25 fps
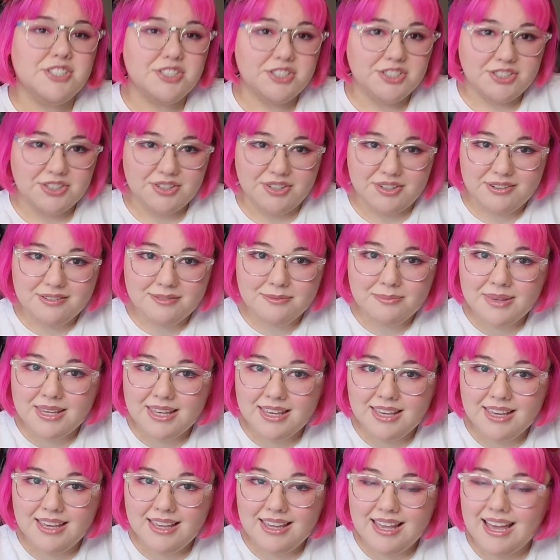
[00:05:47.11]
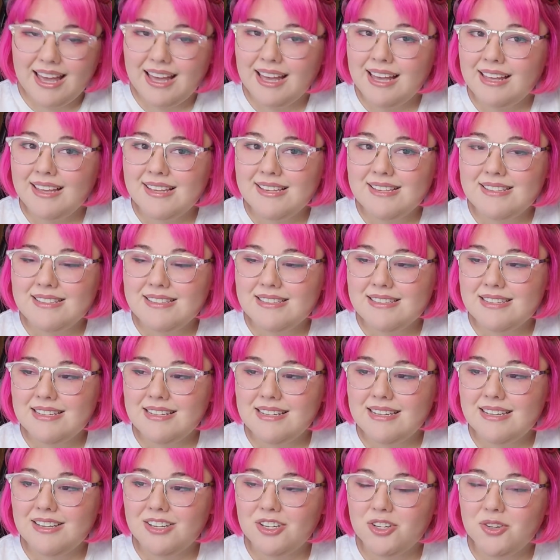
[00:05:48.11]
shouldn't be as
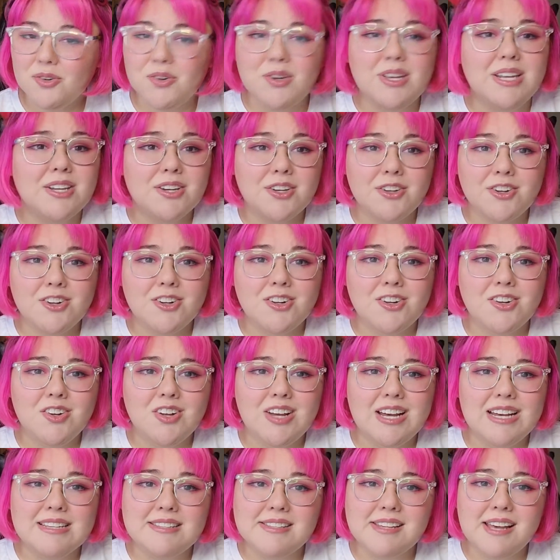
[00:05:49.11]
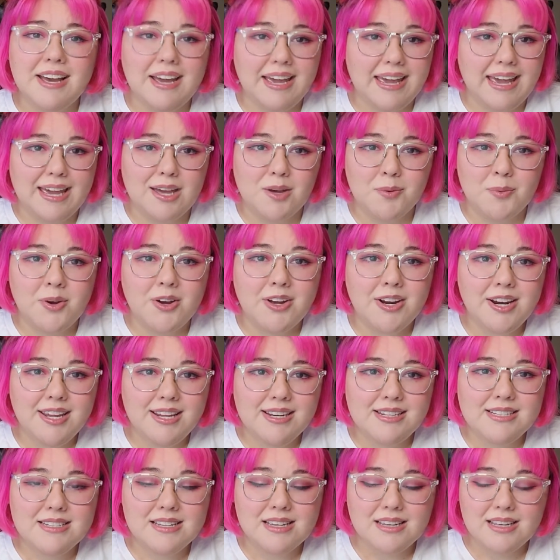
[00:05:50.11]
critical as I am on
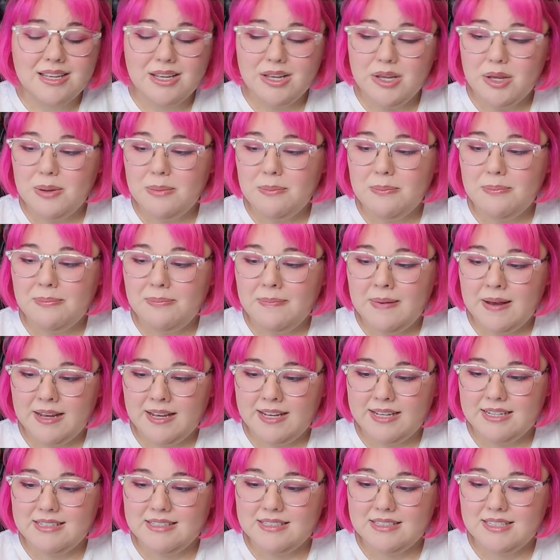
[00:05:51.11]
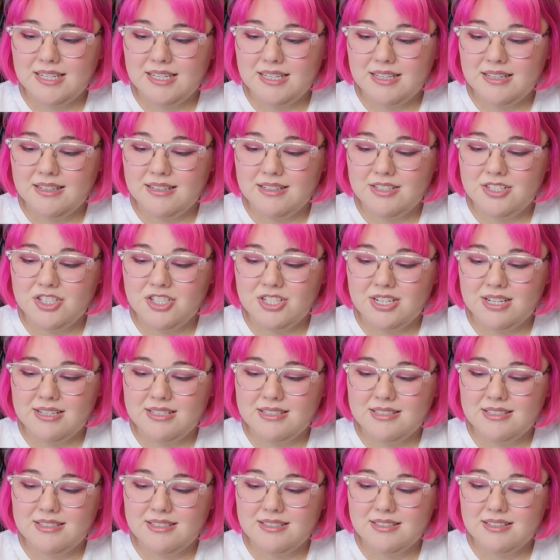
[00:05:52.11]
it, but
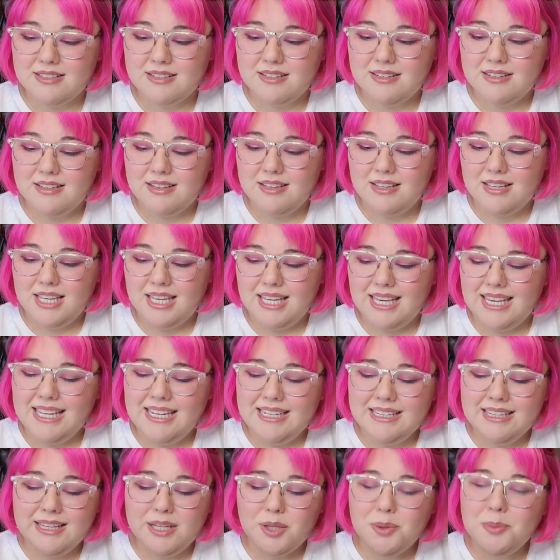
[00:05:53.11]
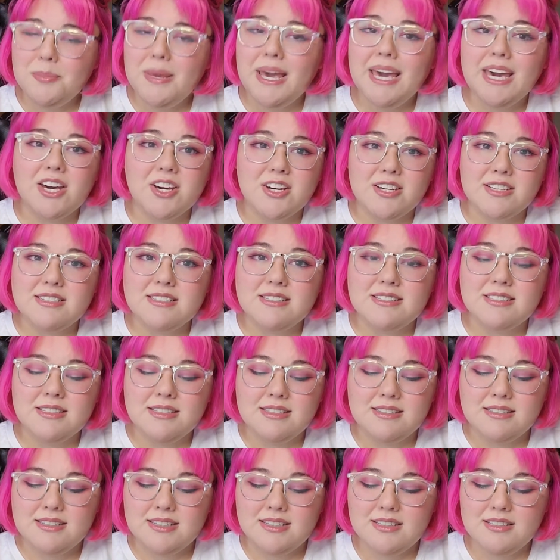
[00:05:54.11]
just in
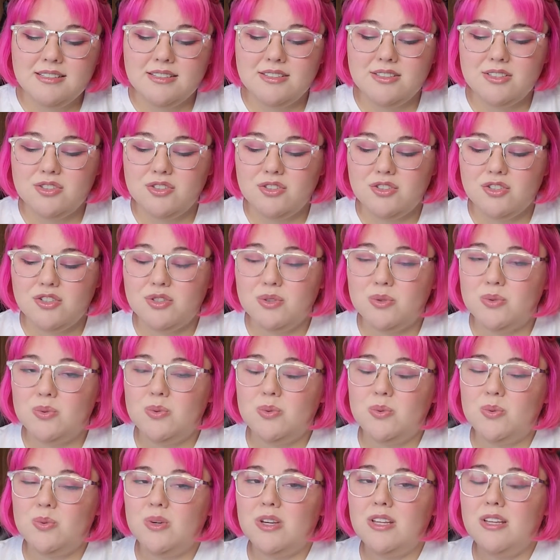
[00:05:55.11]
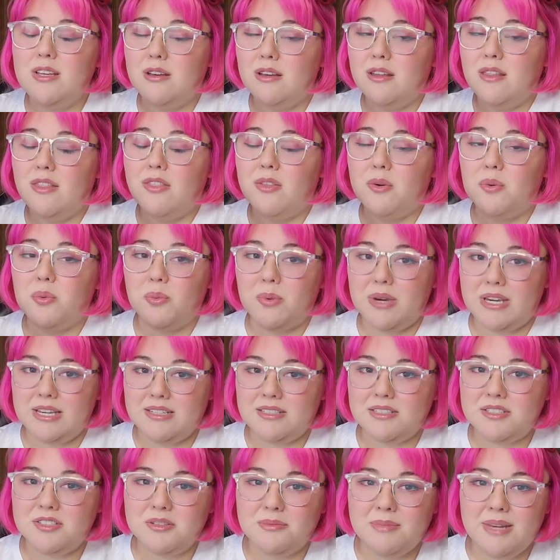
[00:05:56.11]
comparison to the
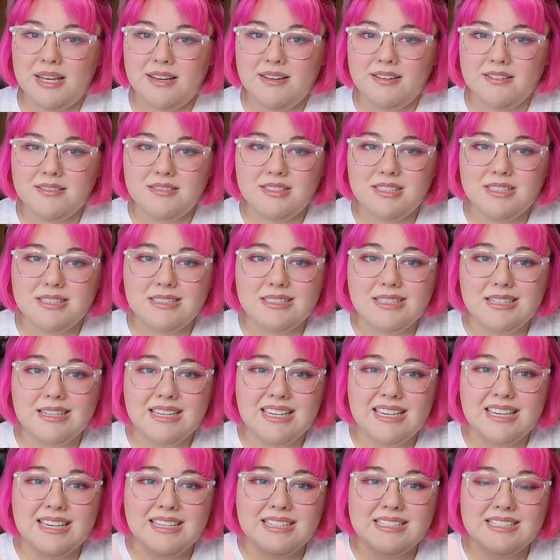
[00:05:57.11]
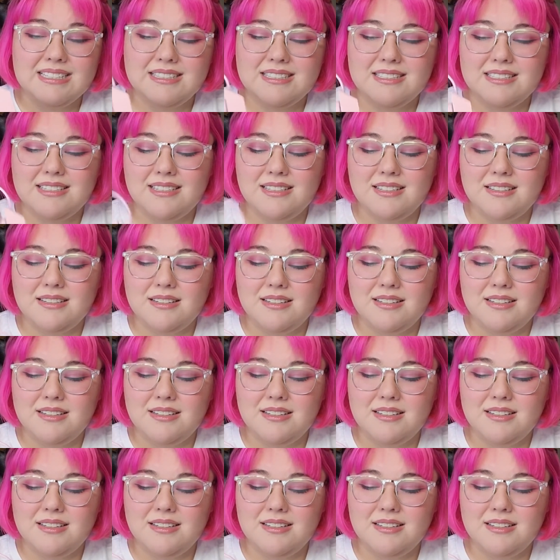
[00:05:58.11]
Razer mouse, it's